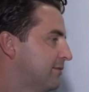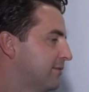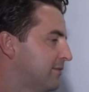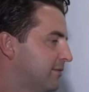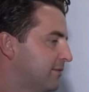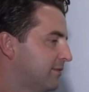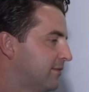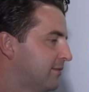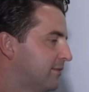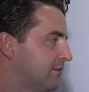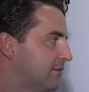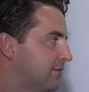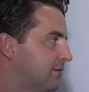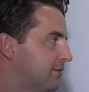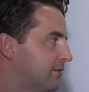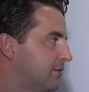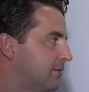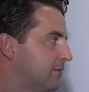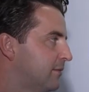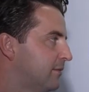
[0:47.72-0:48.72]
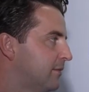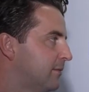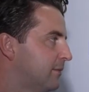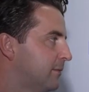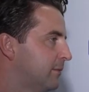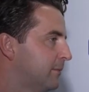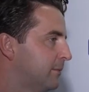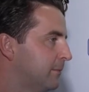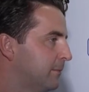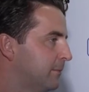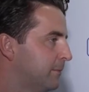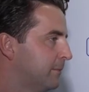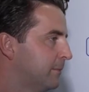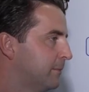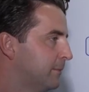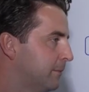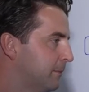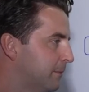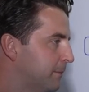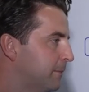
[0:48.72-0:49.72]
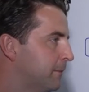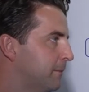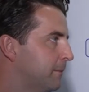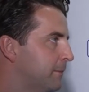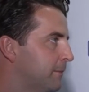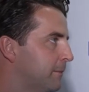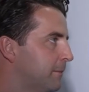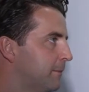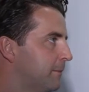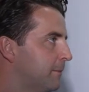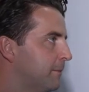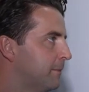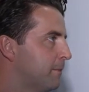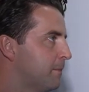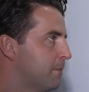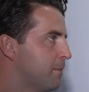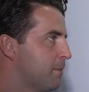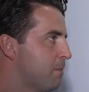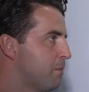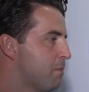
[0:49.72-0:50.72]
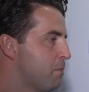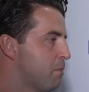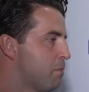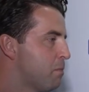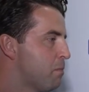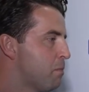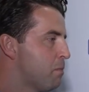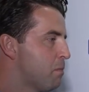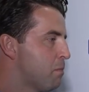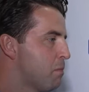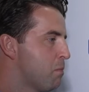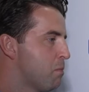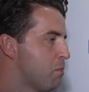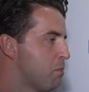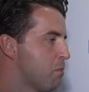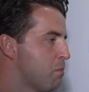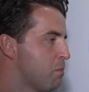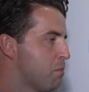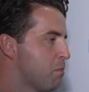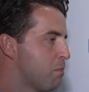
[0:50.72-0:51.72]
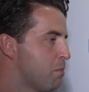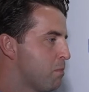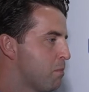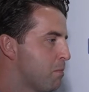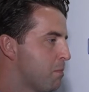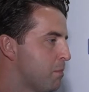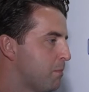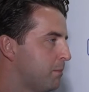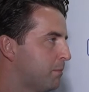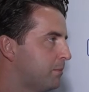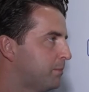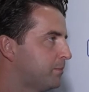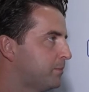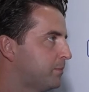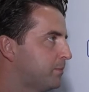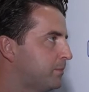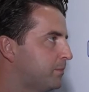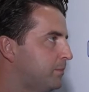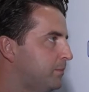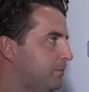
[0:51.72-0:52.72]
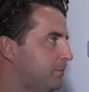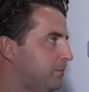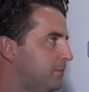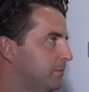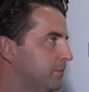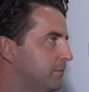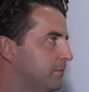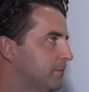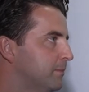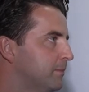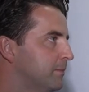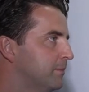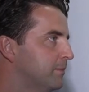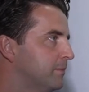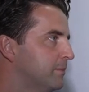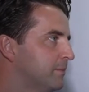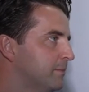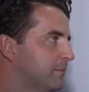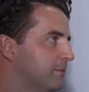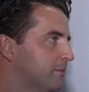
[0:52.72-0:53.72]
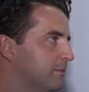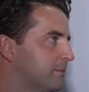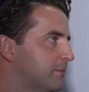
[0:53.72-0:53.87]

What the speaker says: (silent)